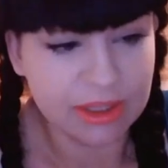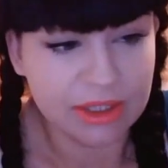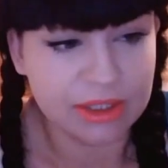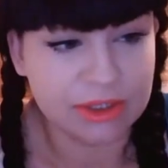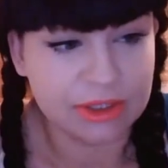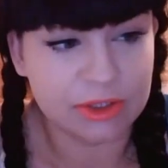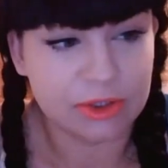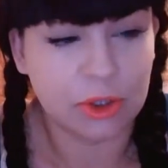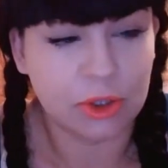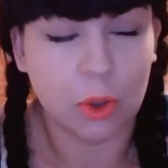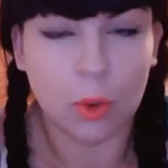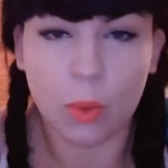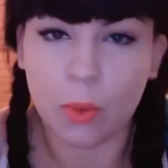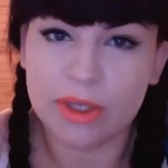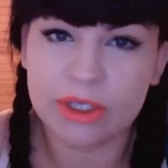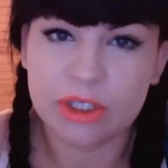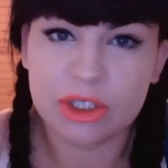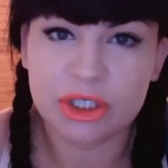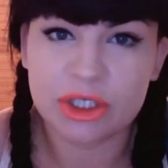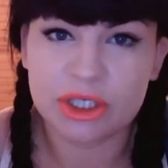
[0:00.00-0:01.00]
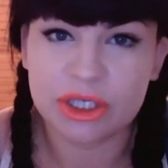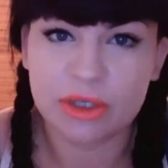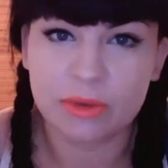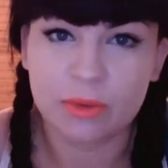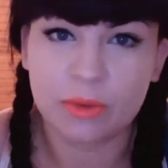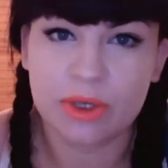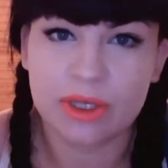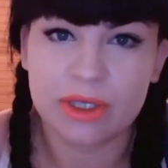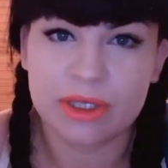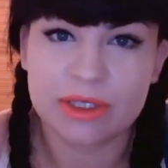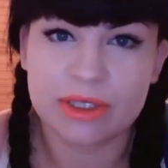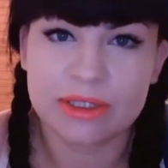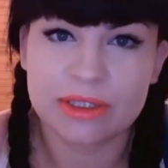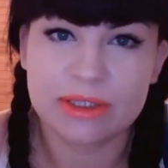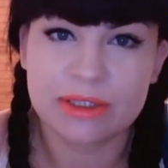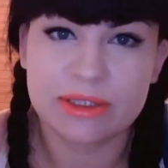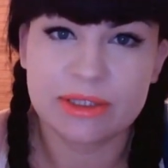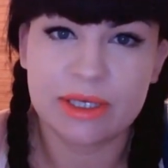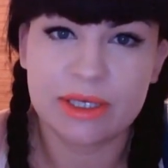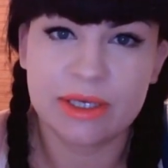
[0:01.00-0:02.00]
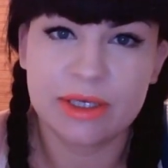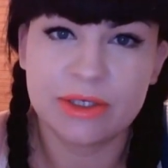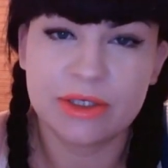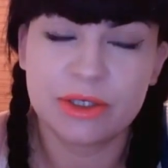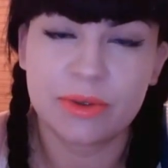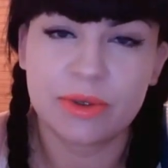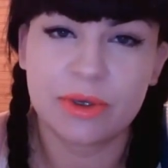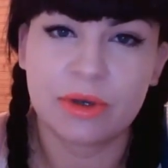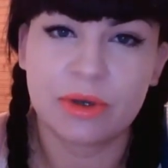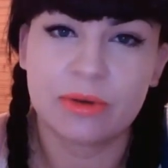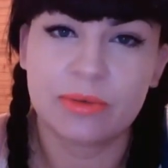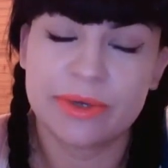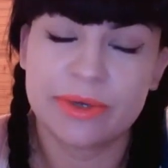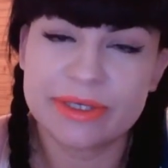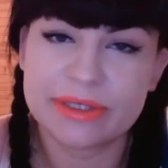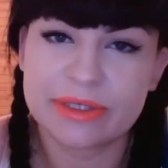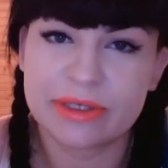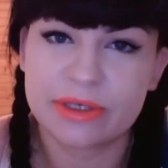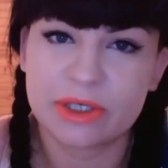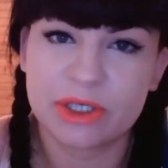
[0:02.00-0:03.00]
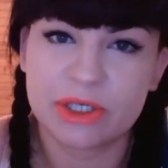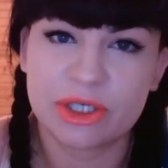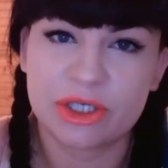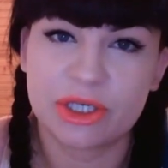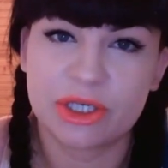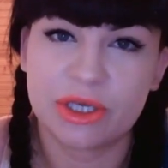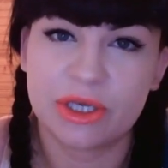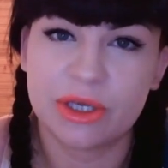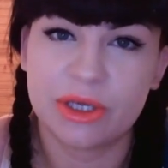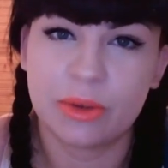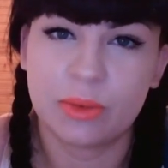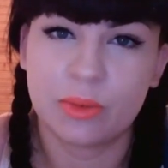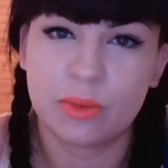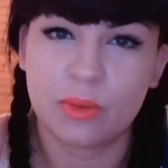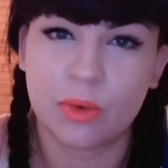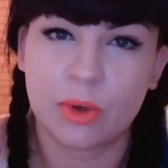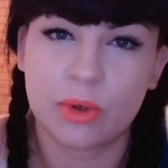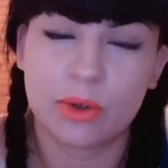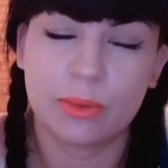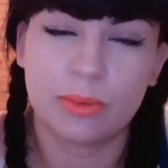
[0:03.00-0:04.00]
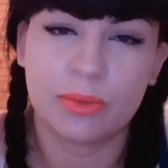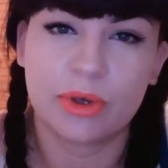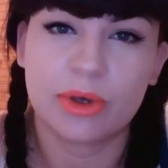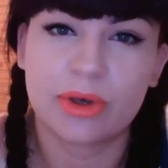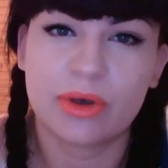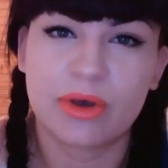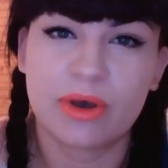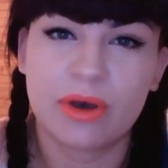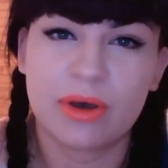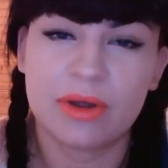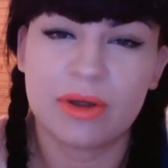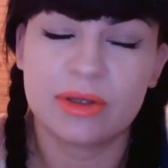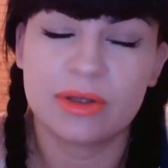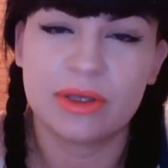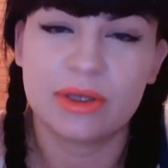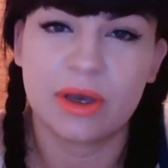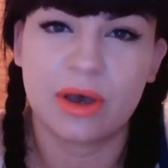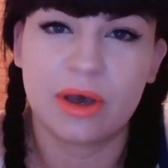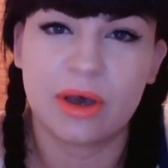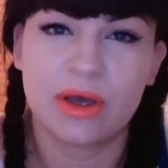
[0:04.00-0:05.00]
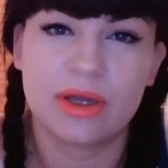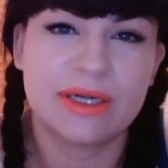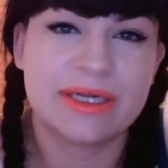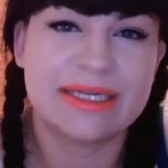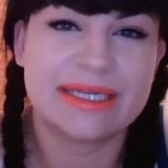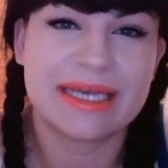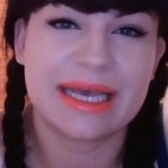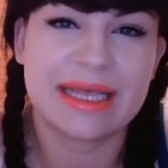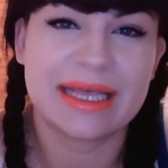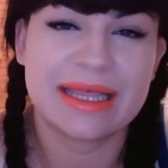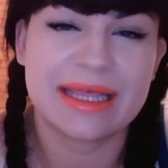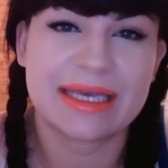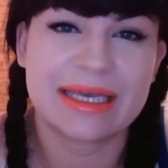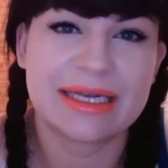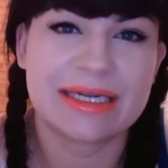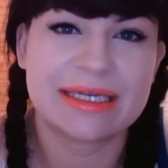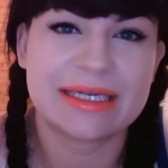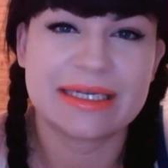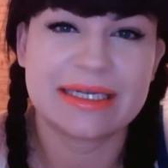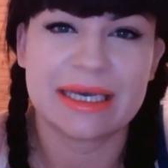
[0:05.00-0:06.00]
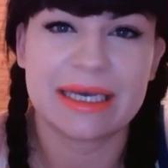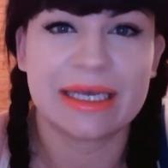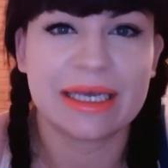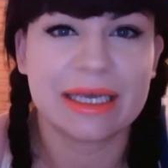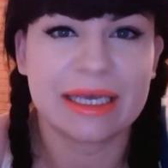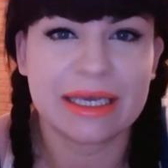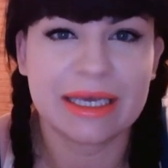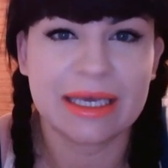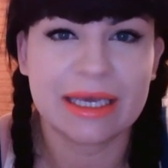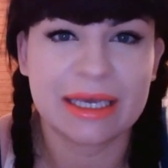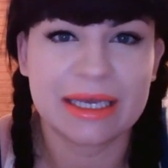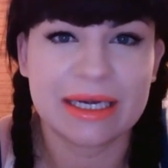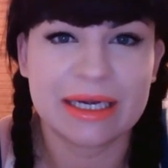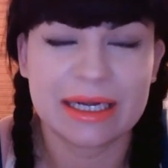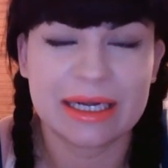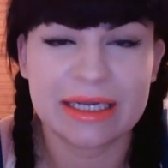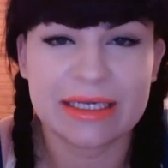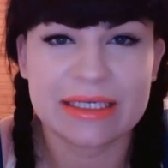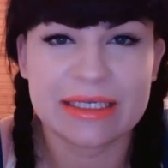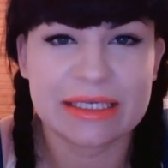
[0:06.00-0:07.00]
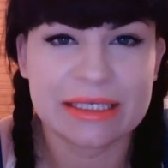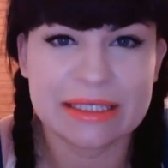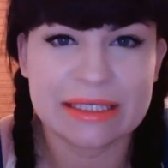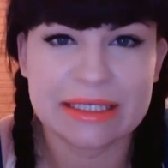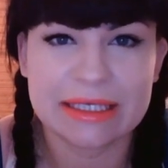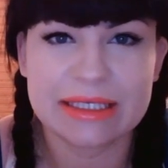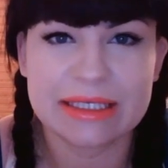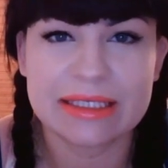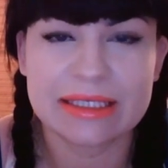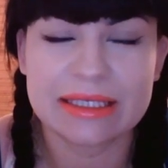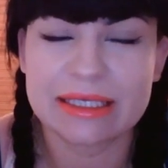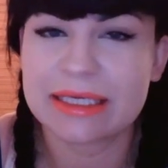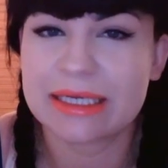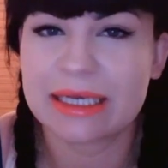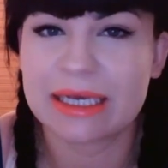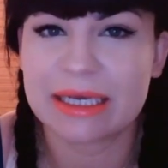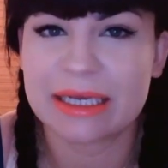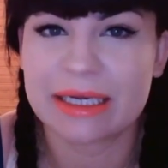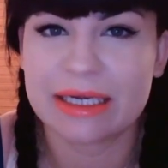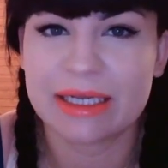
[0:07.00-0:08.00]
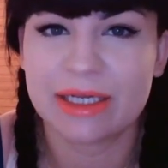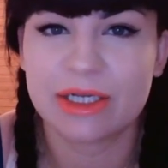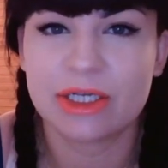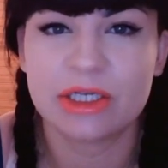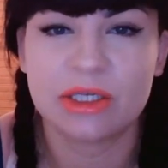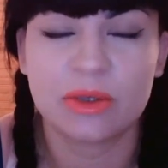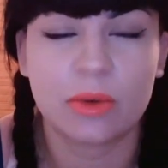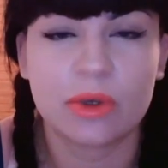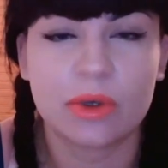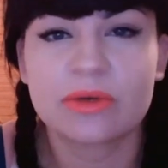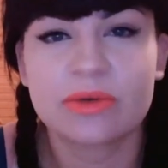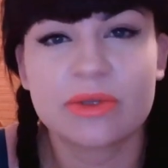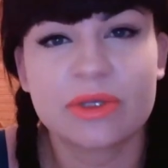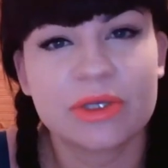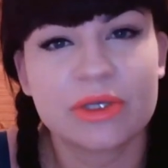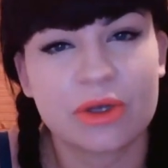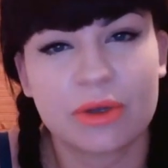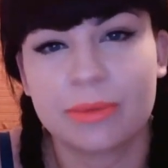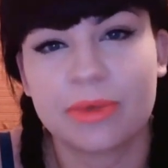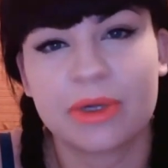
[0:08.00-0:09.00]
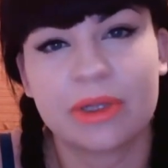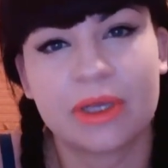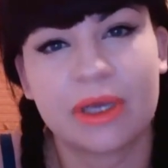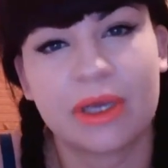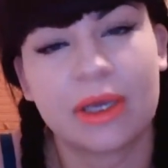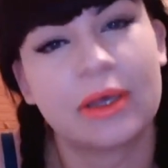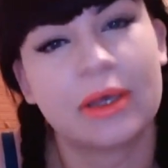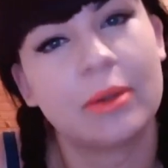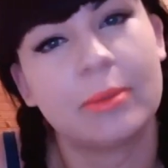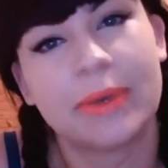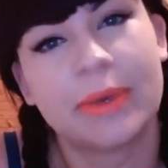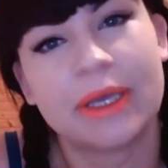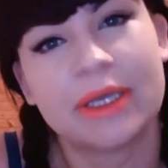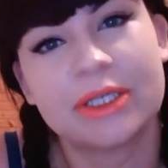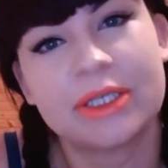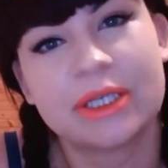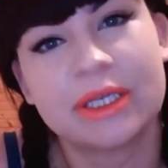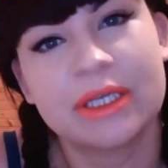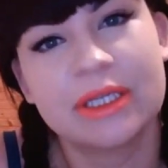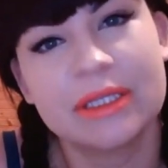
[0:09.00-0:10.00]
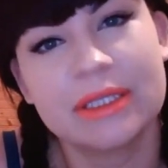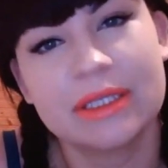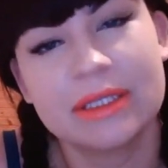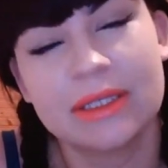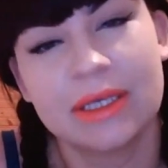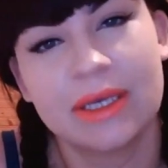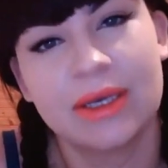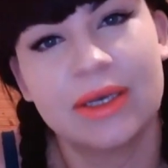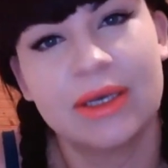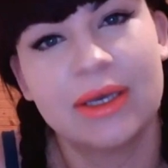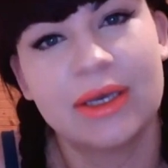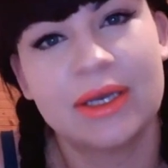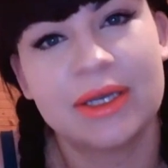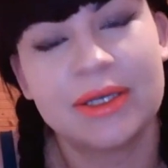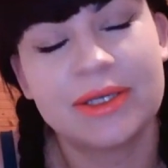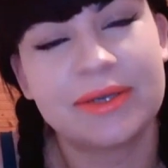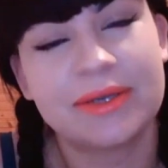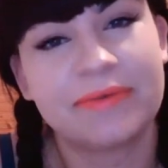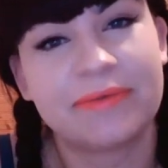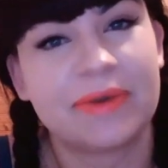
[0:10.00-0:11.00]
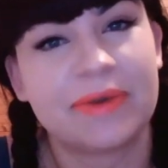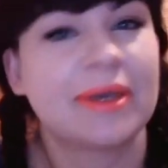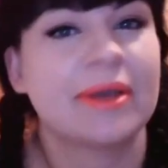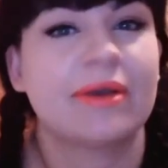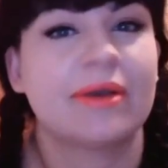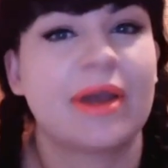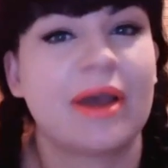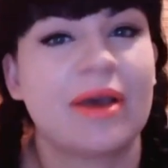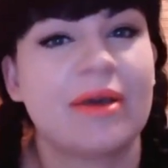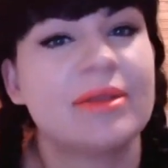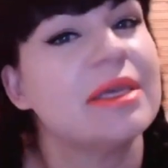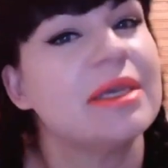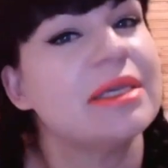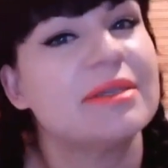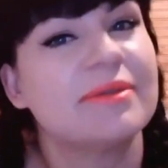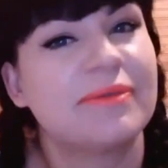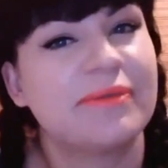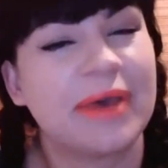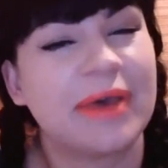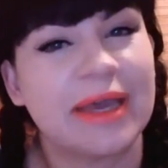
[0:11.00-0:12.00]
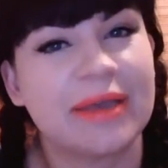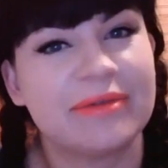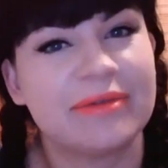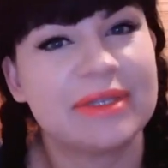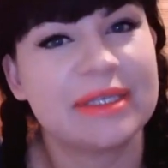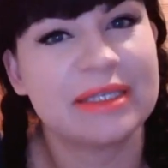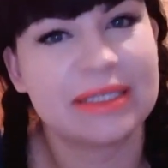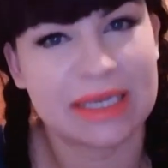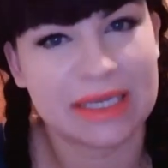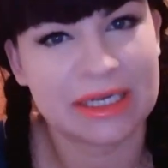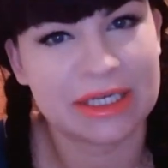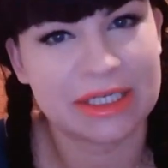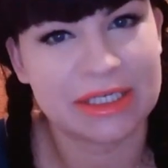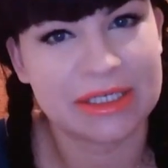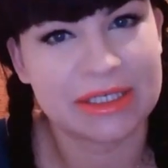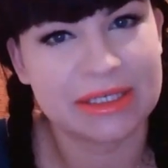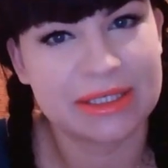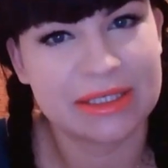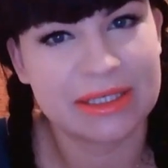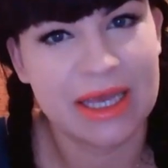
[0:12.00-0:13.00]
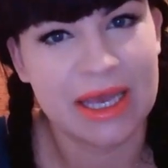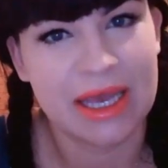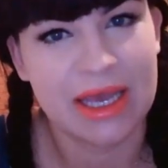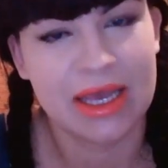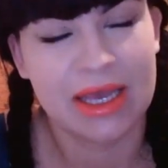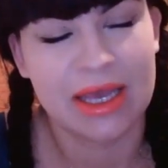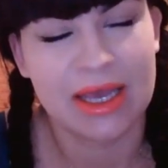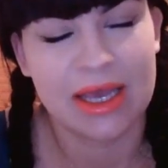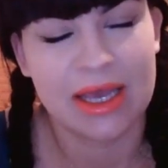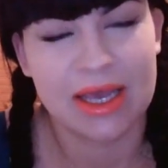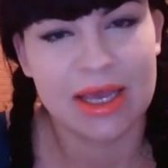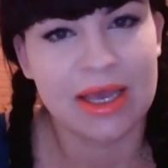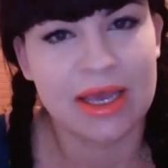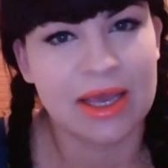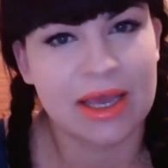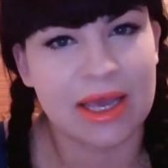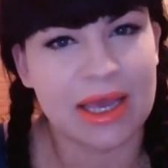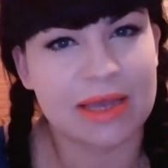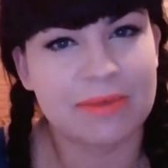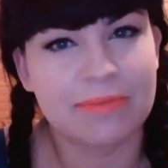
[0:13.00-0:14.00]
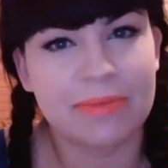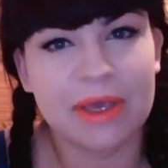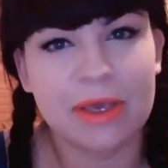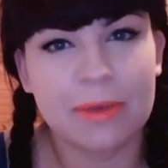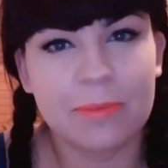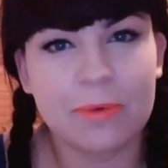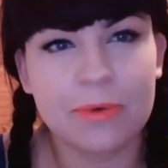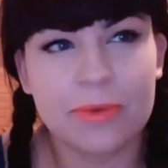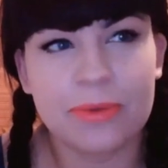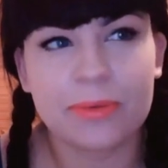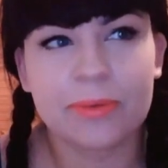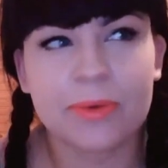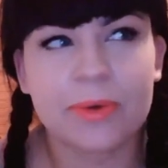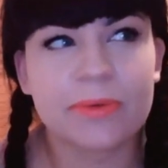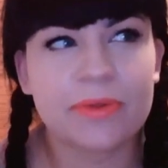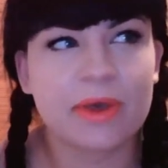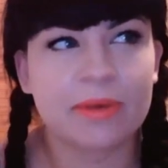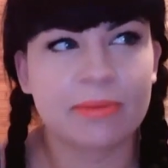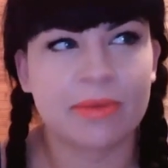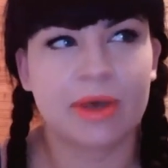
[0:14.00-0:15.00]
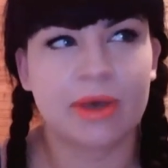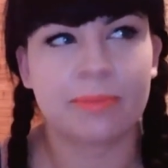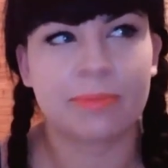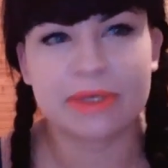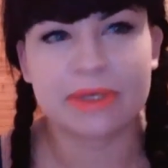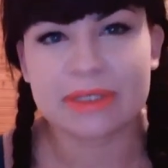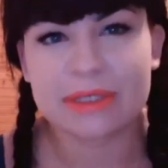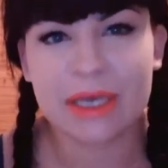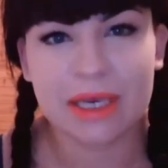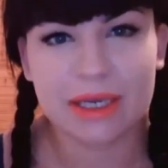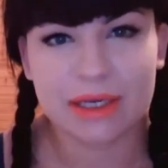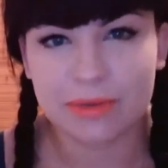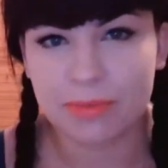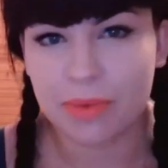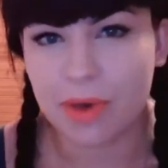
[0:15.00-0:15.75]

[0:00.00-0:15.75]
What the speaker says: So when she was doing her research, she wrote a book called On Death and Dying in 1969, and she worked with terminally ill patients to figure out these 5 stages. And people throw them up as kind of